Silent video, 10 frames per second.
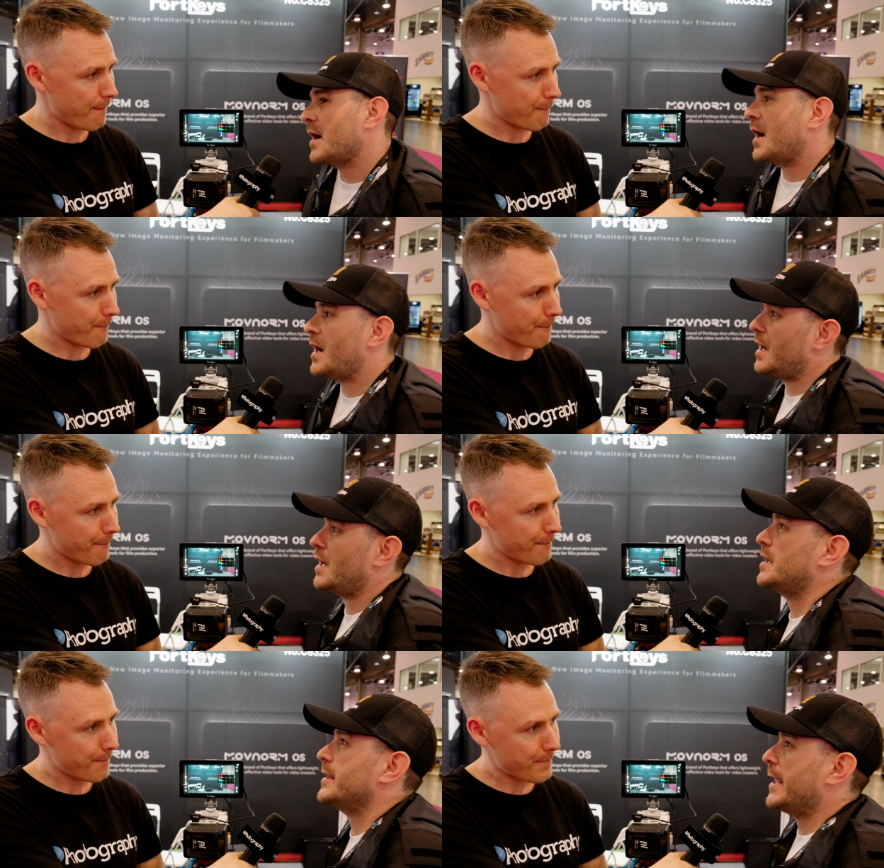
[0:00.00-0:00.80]

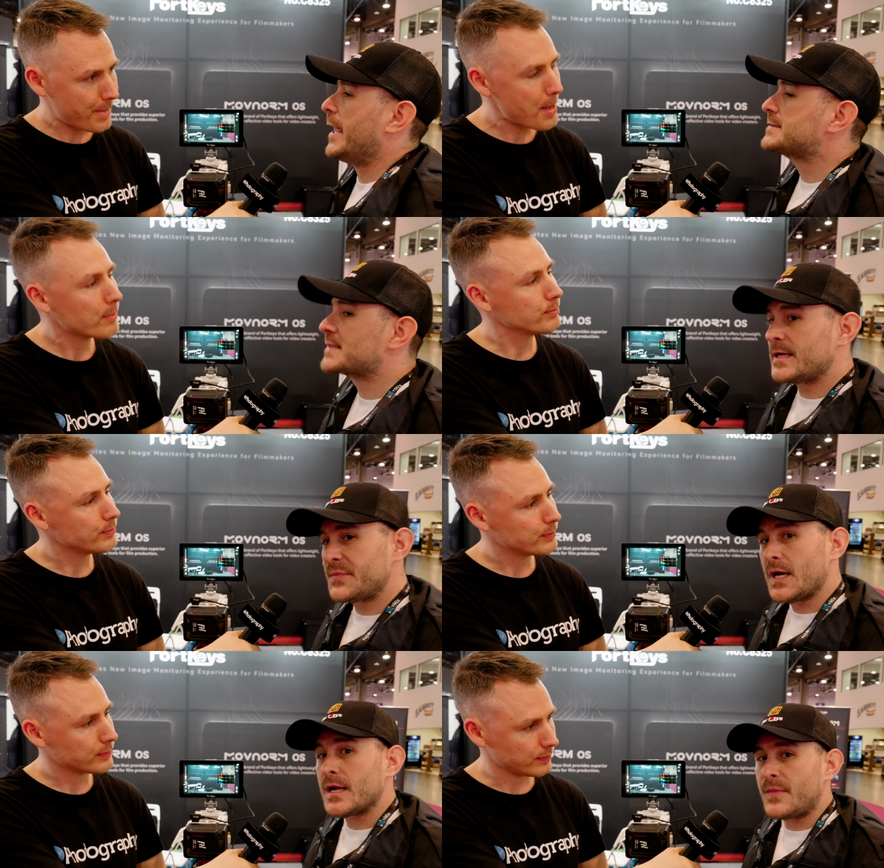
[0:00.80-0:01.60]
Speaker 1: Uh, it's going to
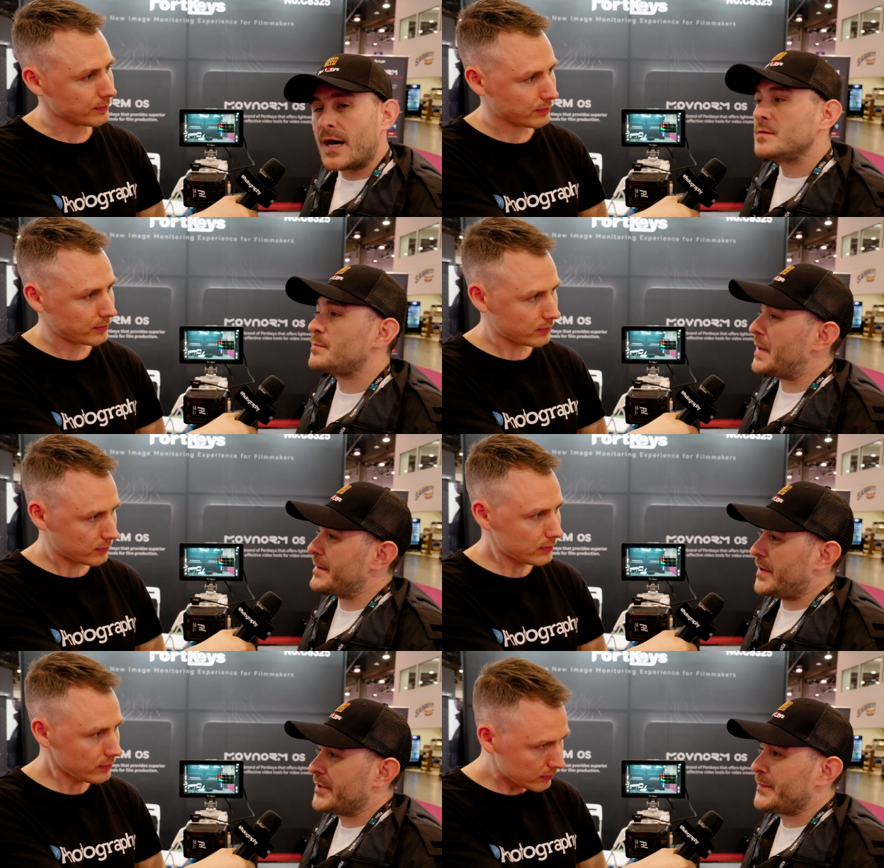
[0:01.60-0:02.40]
be on a model
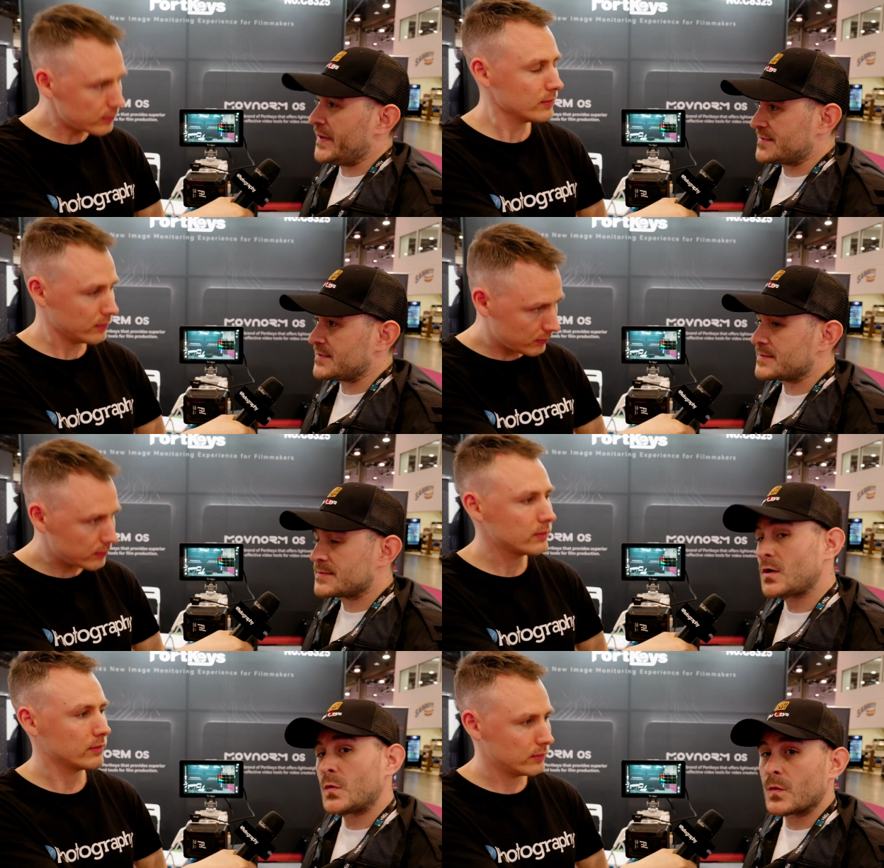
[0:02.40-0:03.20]
by model basis.
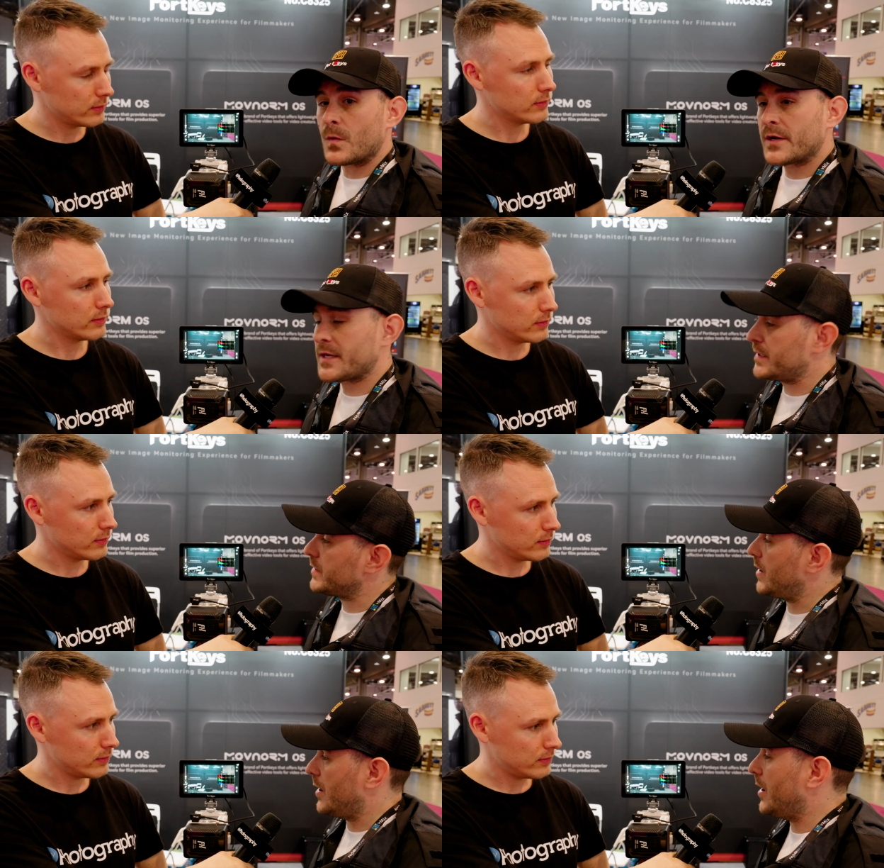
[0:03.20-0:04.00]
So we're
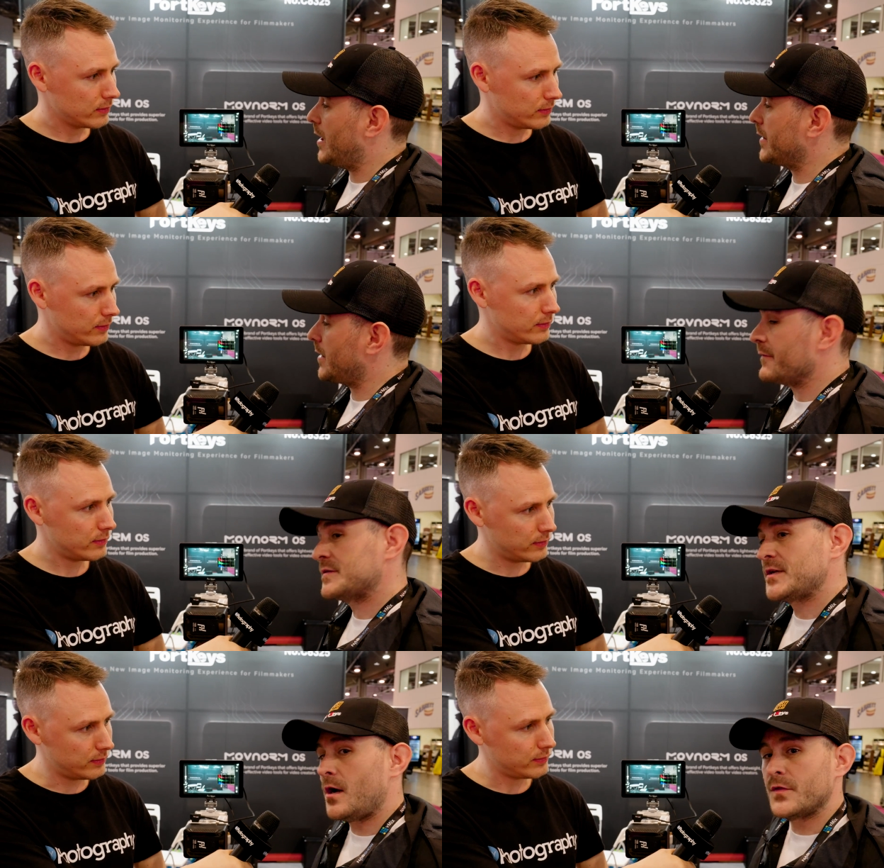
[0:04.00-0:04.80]
working on
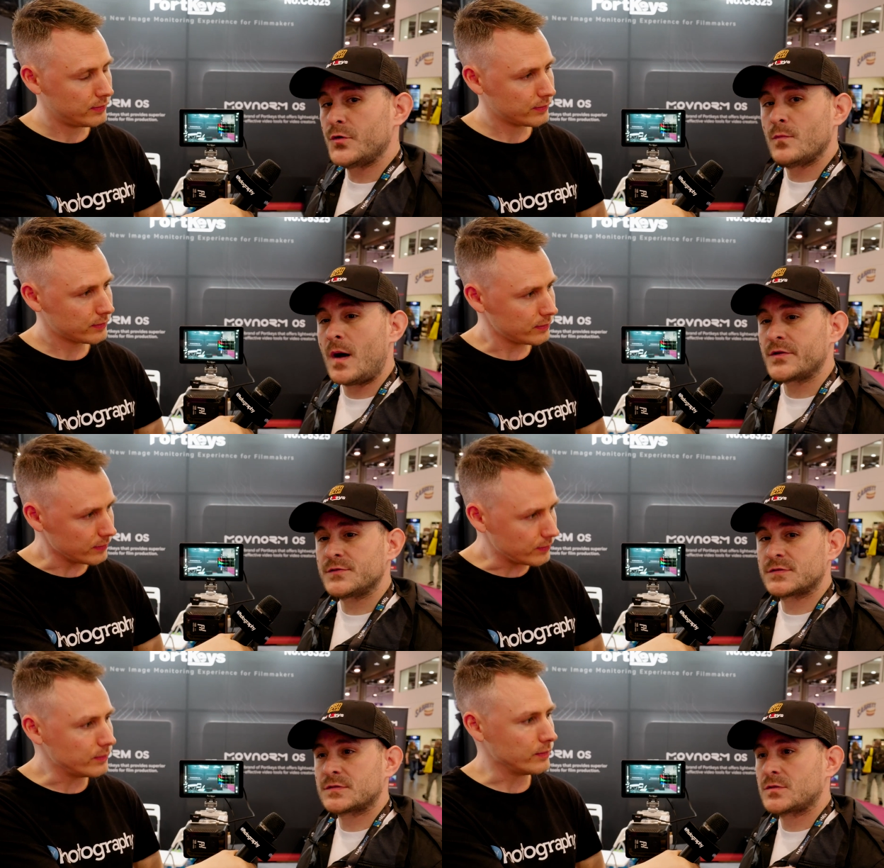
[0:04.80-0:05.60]
obviously all the new
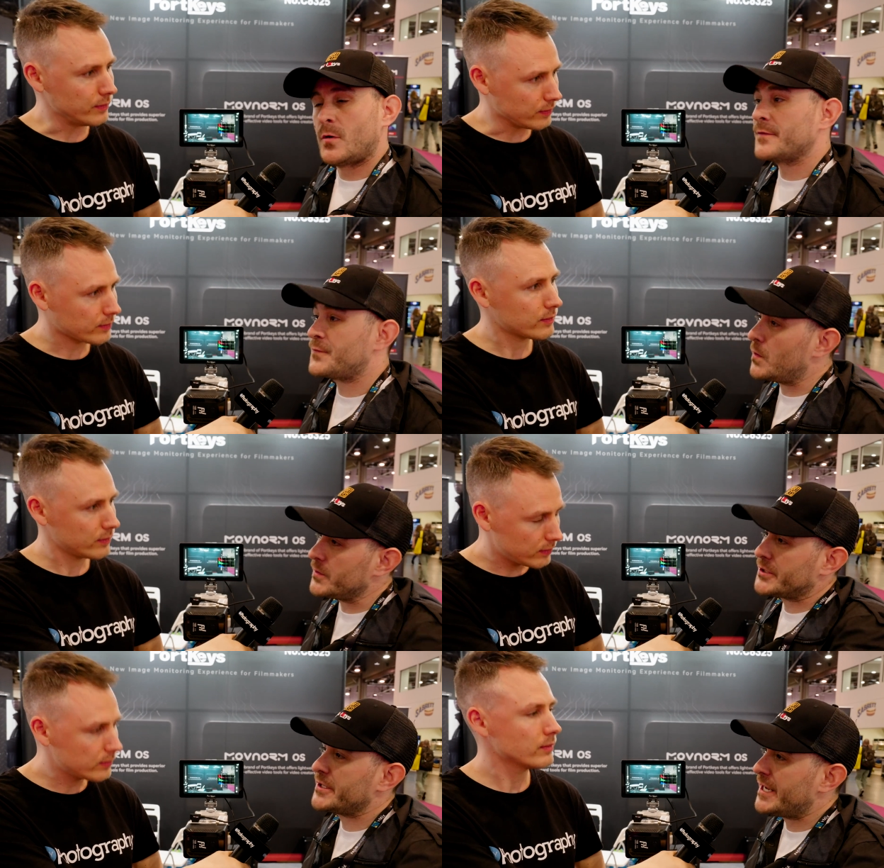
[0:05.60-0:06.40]
models going
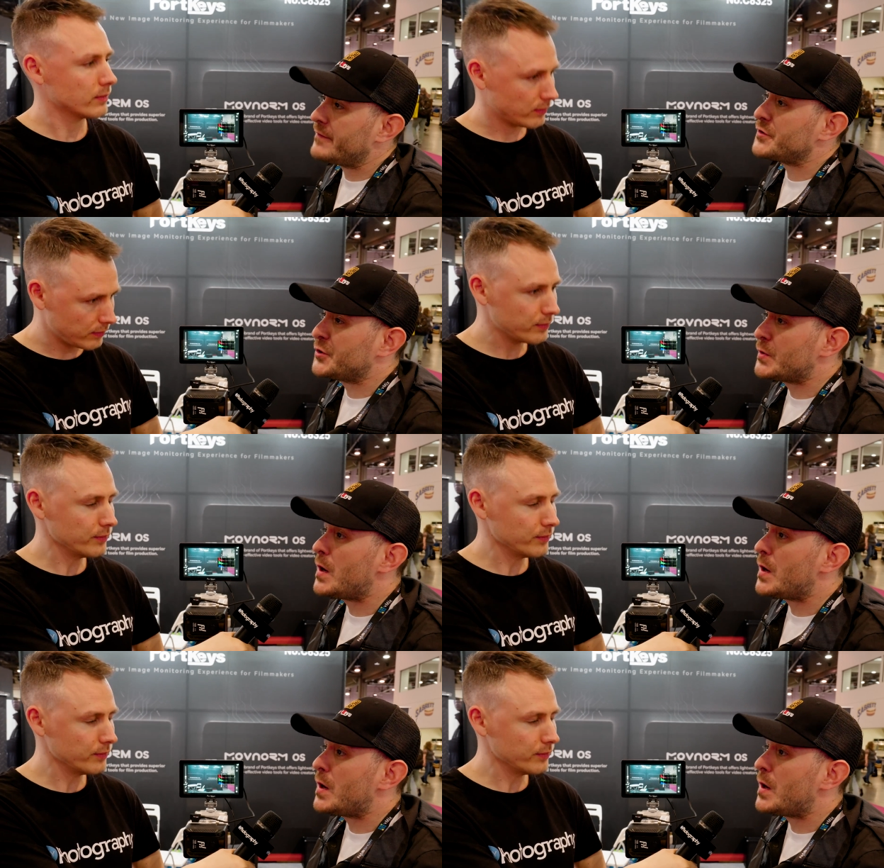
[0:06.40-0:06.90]
forward are going to have the new